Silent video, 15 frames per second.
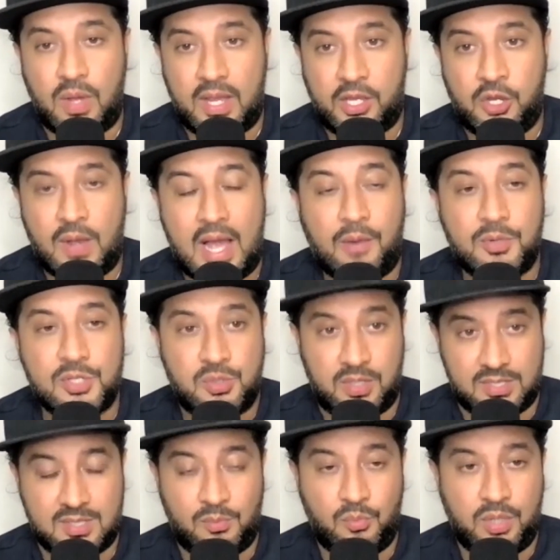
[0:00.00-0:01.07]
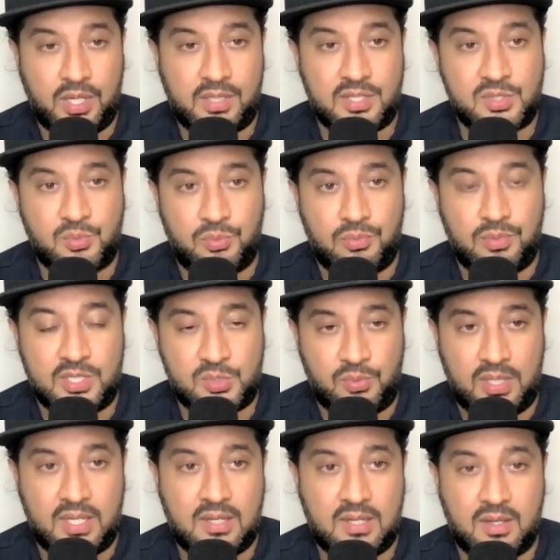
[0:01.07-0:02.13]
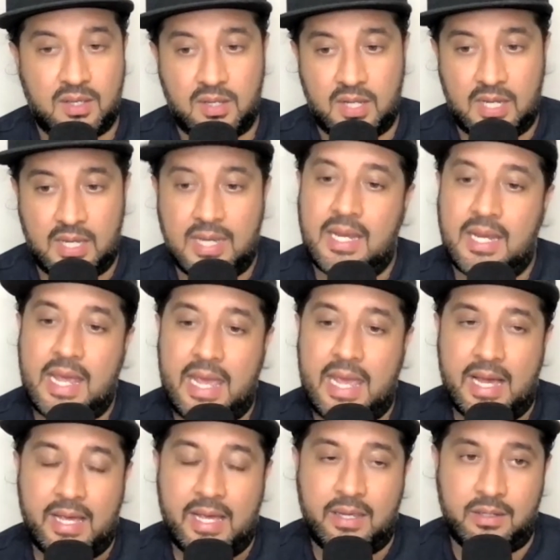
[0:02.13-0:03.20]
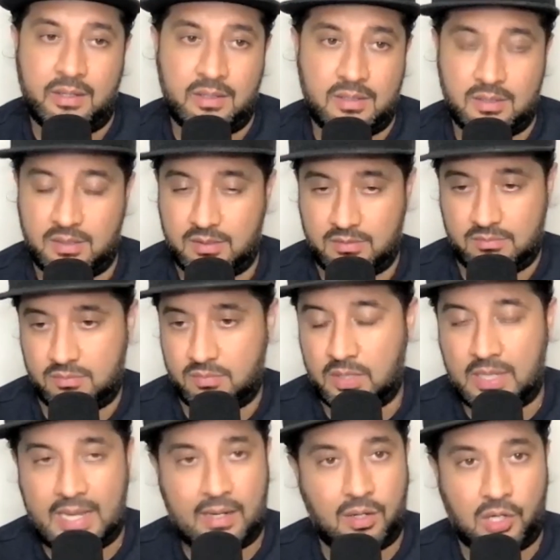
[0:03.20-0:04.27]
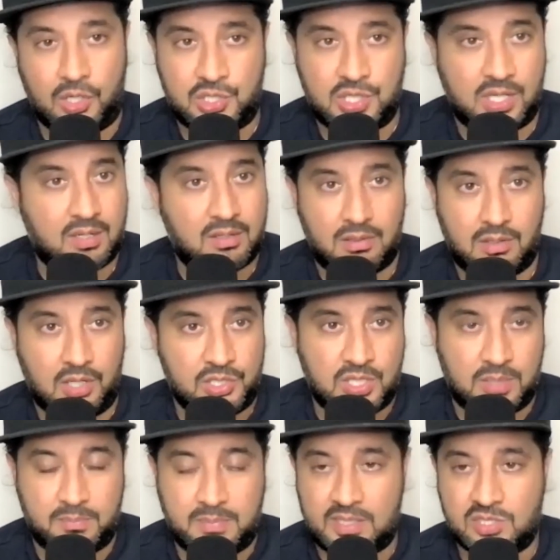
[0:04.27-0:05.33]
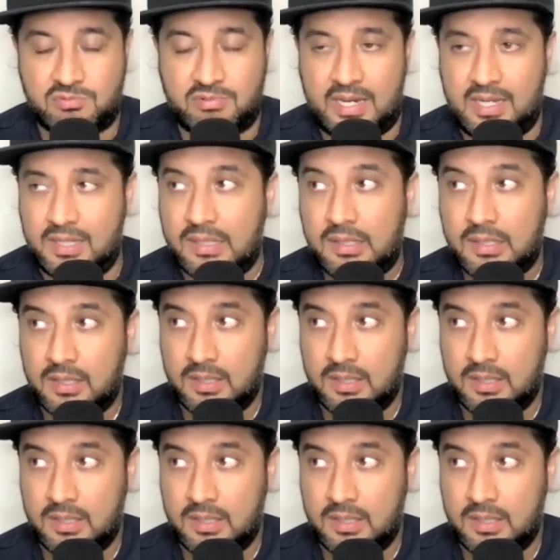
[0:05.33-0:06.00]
you know, I was doing some work this week in AI and like logic-based writing.